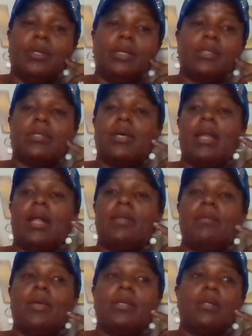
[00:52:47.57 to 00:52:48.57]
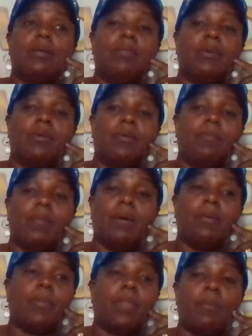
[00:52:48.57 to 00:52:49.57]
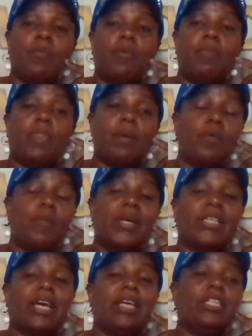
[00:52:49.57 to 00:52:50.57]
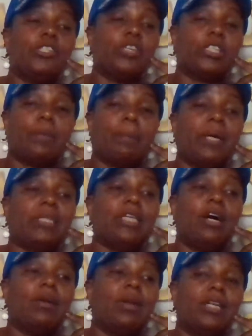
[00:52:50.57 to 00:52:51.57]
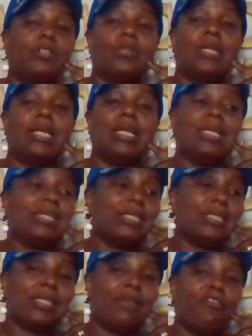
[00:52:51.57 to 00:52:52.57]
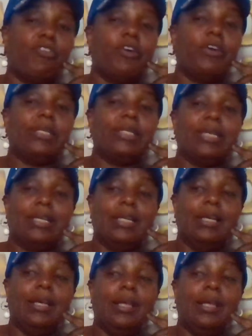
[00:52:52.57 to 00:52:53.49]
It's gonna the moment I eat your chapati, I'll run to the dentist the following day.